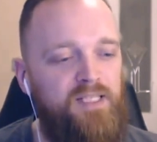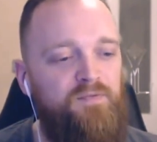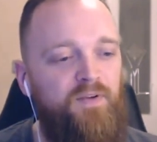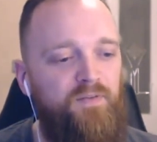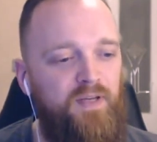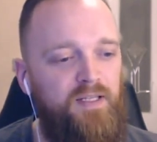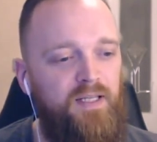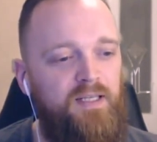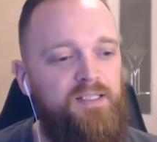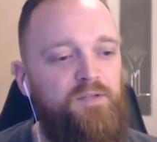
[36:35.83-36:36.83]
It's vivid.
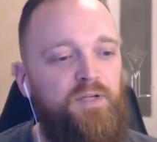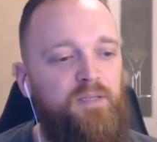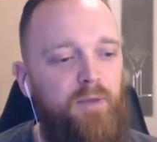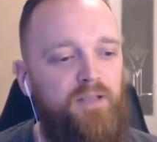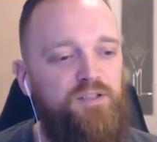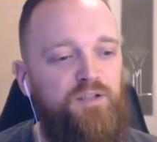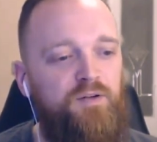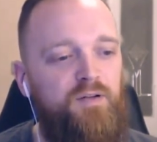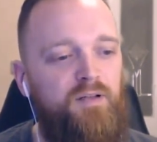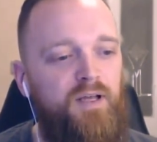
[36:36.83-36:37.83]
It's three
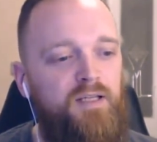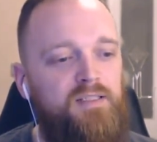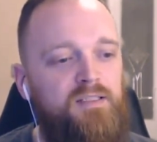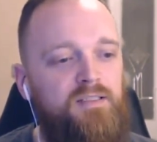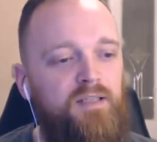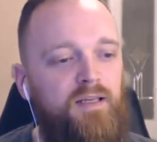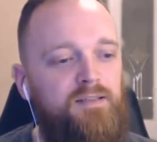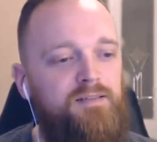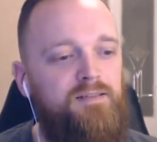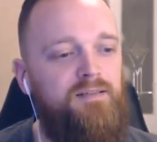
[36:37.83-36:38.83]
dimensional. It's
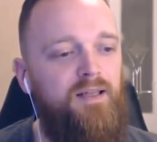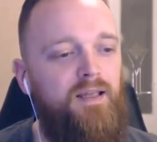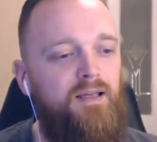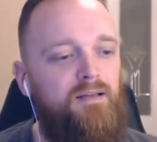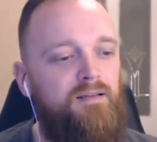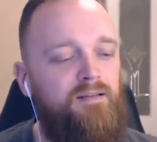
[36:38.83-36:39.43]
it's it.